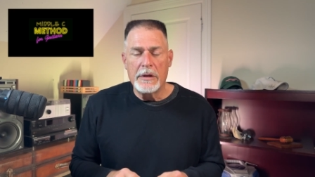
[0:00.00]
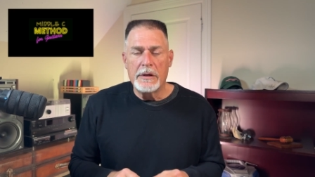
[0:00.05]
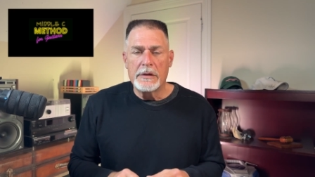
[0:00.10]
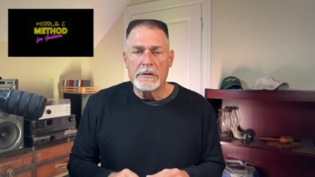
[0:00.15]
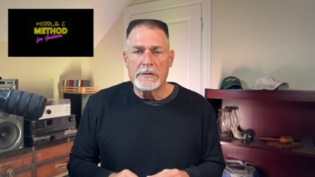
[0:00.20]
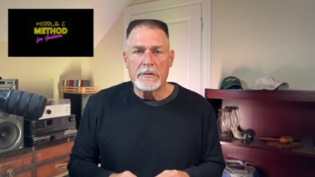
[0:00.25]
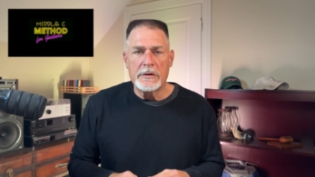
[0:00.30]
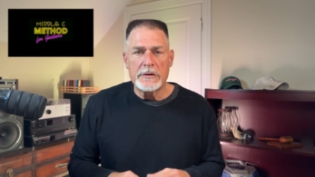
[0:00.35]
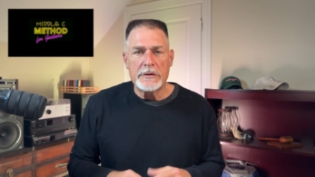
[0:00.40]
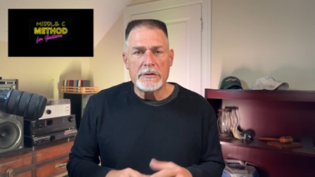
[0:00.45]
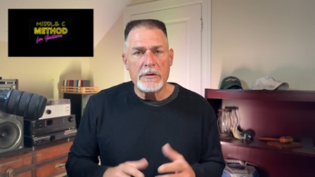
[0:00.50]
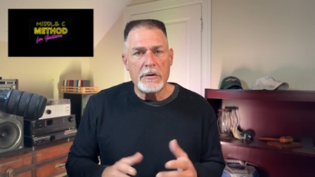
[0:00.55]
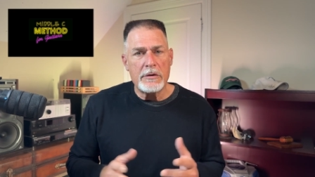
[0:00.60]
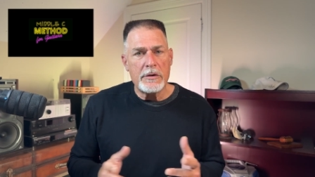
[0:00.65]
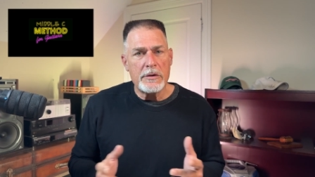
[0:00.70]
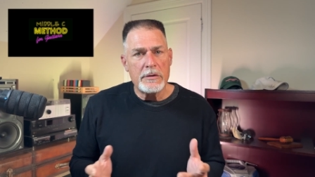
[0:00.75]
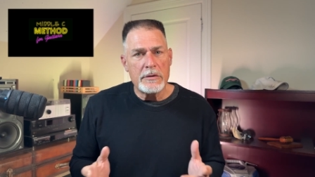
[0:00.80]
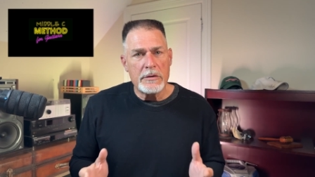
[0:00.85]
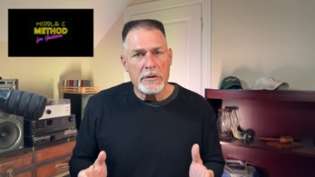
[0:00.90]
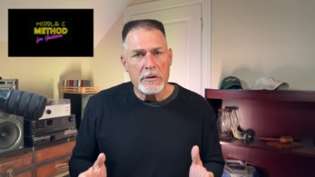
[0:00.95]
So I
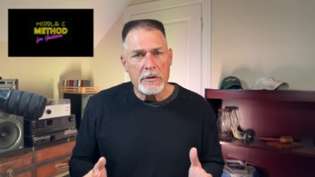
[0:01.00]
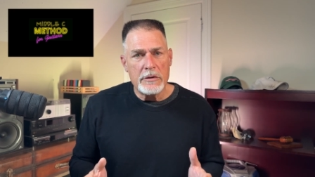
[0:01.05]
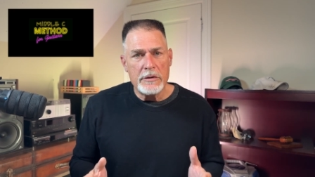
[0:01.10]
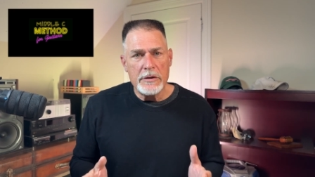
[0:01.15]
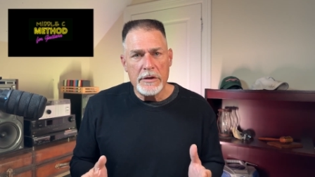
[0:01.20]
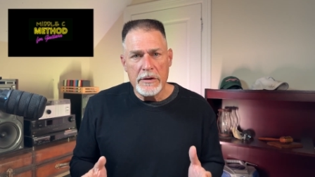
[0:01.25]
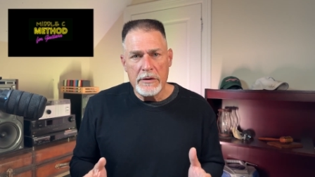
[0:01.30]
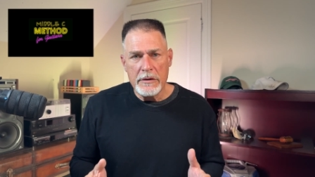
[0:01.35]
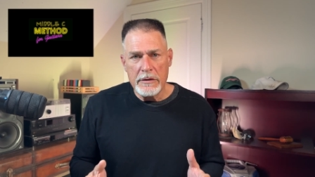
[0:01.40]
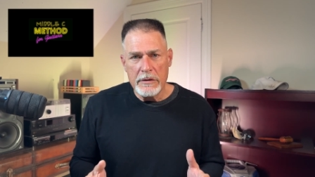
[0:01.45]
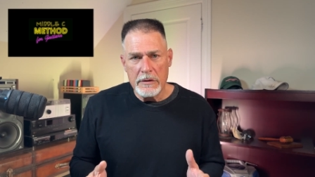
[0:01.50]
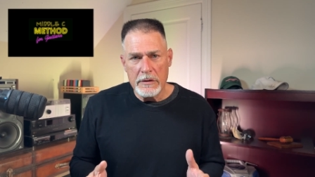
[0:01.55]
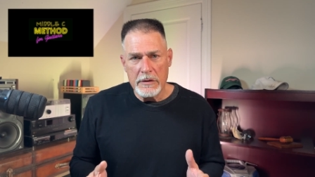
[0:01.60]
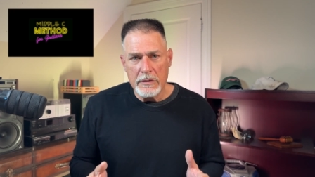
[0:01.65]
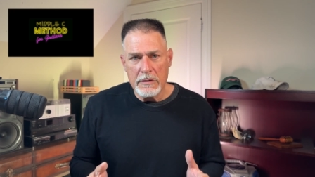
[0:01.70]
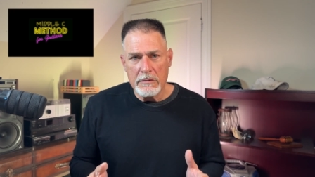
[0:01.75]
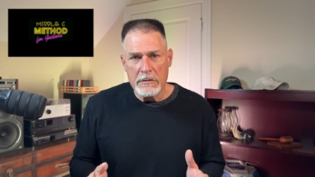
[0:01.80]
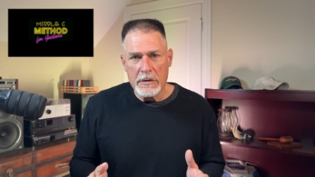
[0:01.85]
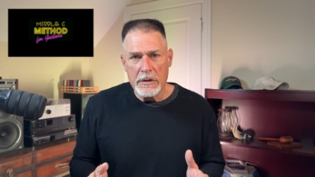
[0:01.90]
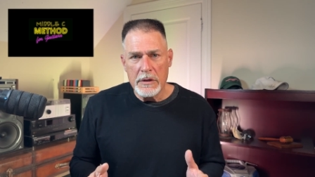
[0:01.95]
started learning
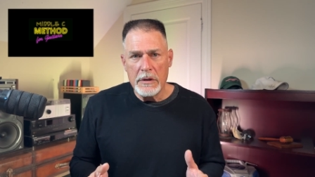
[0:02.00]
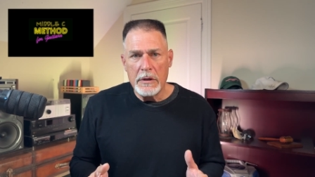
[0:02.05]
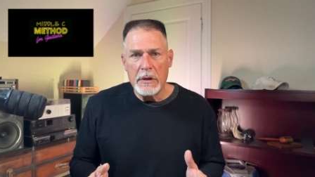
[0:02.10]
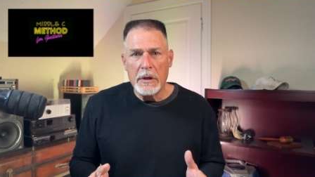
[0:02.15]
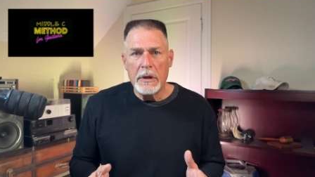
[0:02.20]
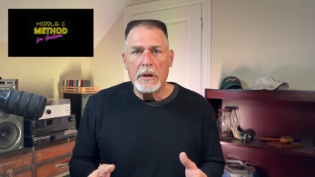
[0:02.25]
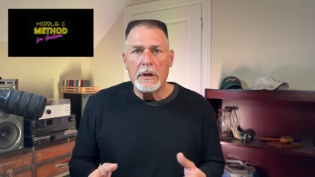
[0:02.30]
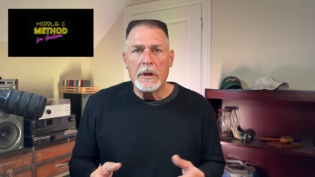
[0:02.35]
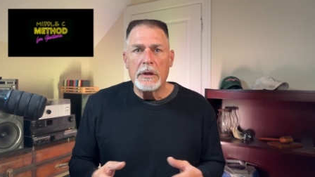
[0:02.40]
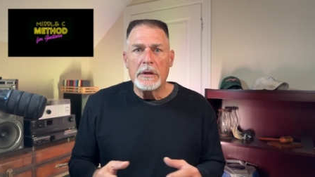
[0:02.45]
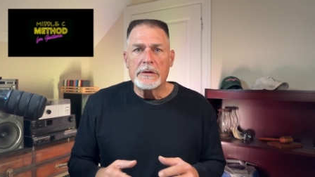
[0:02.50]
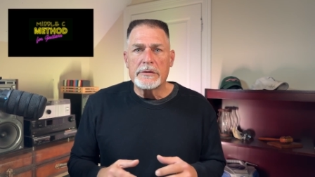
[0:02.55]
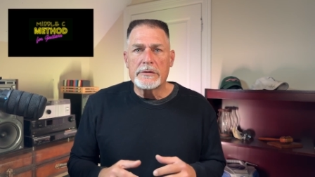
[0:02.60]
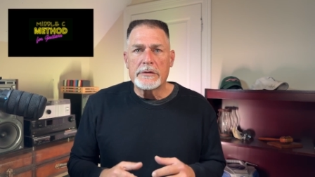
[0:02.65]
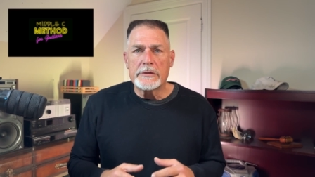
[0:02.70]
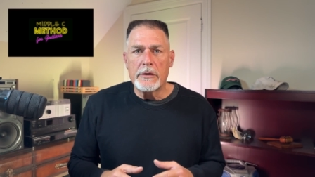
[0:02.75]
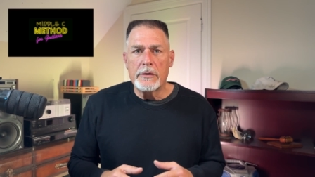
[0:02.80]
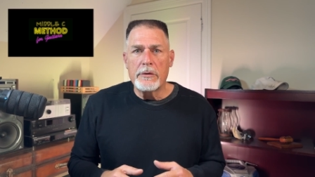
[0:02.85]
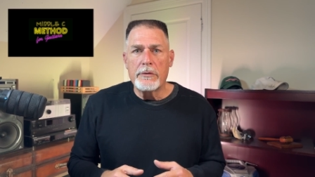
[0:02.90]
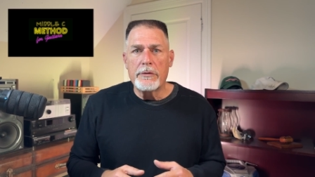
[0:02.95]
theory
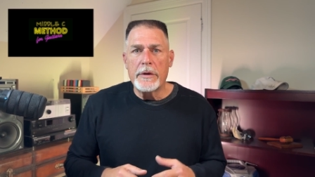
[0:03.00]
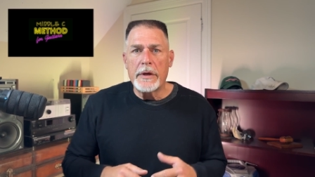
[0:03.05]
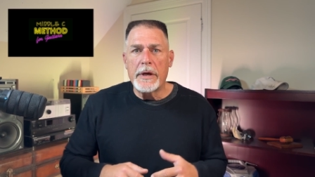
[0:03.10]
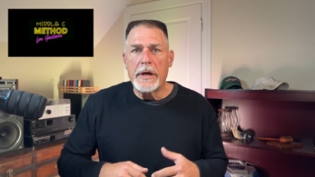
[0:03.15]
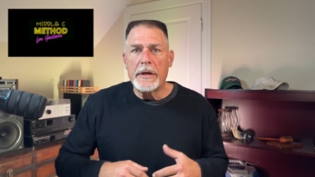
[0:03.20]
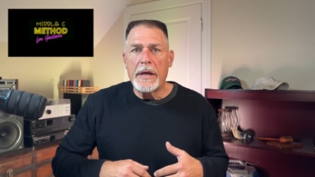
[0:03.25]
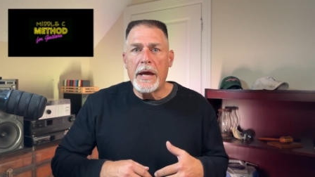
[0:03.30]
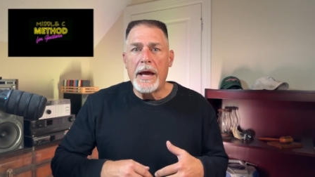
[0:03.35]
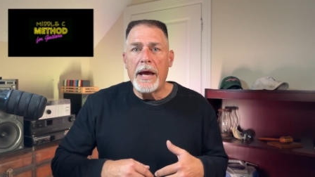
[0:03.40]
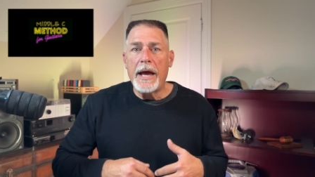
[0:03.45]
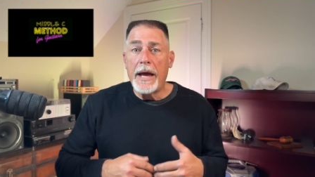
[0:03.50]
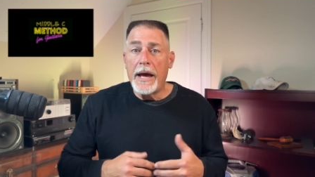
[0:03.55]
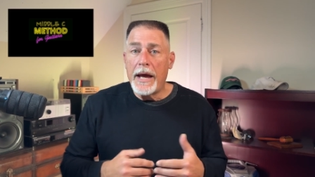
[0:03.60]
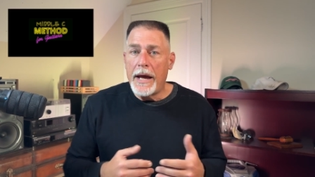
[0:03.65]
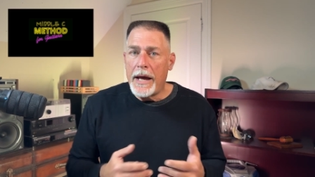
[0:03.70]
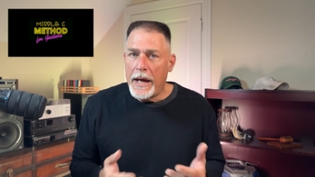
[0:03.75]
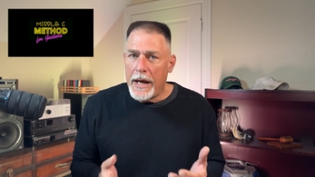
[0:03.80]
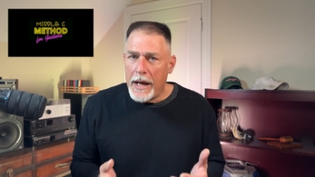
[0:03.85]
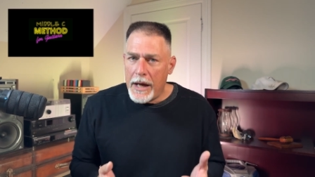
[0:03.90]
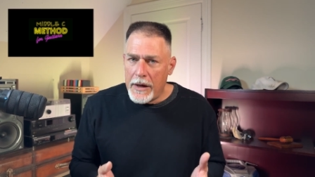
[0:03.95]
so that
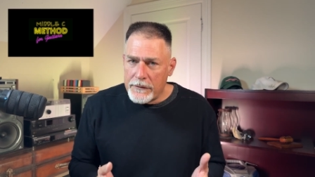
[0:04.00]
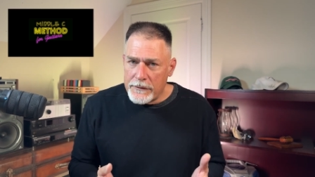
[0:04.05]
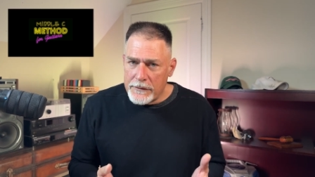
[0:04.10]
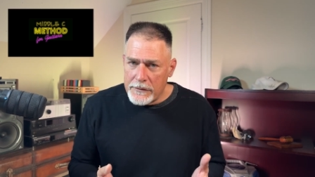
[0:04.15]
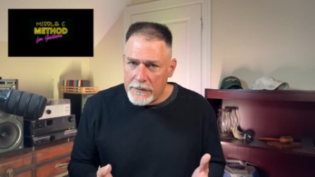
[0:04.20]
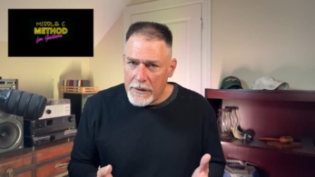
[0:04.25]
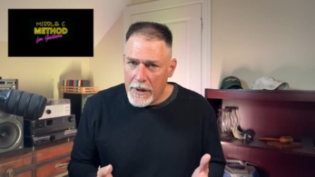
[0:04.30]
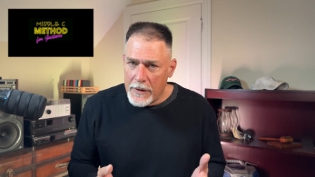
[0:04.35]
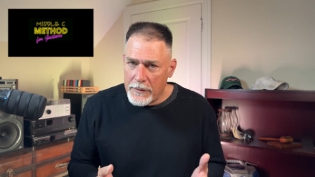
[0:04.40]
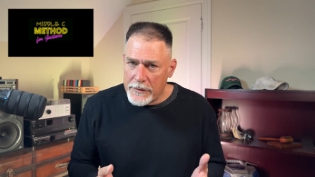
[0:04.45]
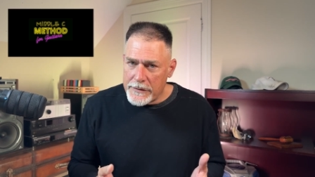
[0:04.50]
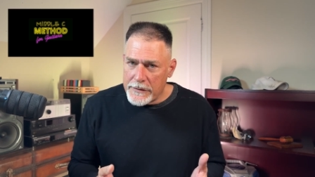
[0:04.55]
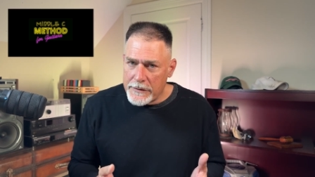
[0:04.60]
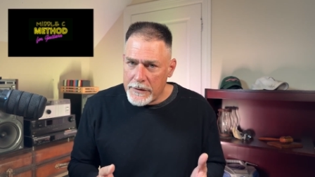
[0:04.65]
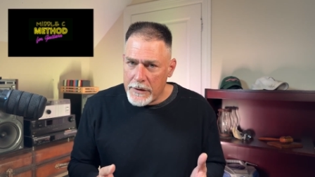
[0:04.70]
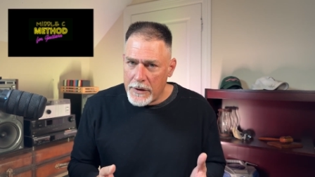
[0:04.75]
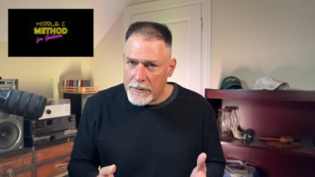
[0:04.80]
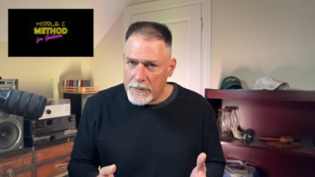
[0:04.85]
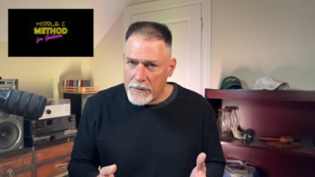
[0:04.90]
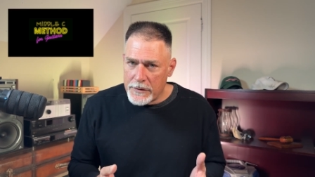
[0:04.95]
after I was
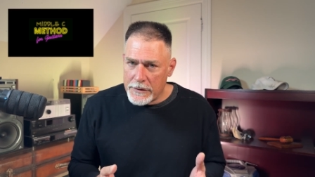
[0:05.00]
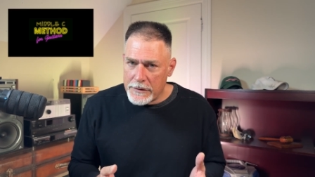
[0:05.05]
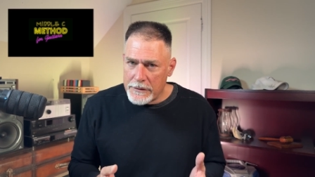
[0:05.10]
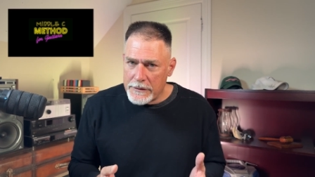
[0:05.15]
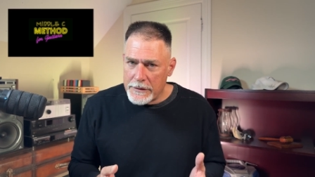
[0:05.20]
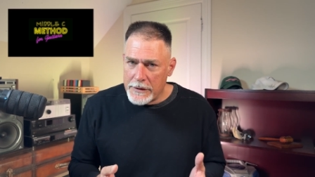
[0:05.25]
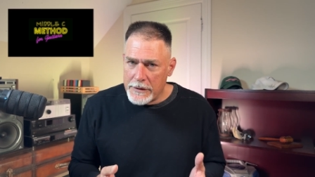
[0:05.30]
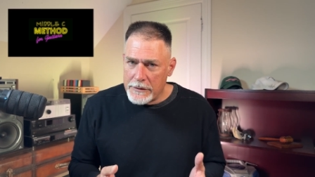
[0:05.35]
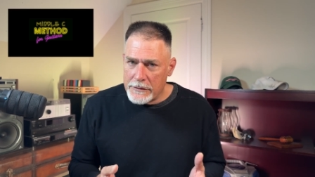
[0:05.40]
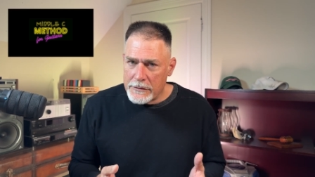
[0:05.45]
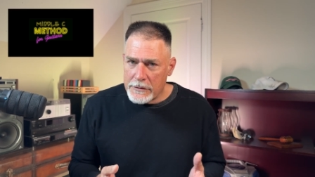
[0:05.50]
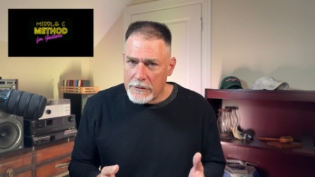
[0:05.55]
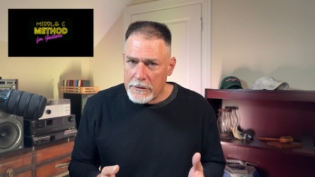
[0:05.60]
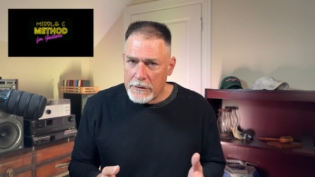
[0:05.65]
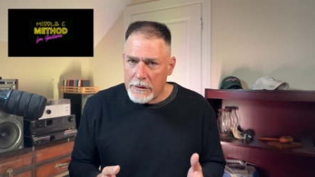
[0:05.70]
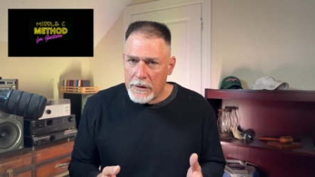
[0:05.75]
done with the teacher,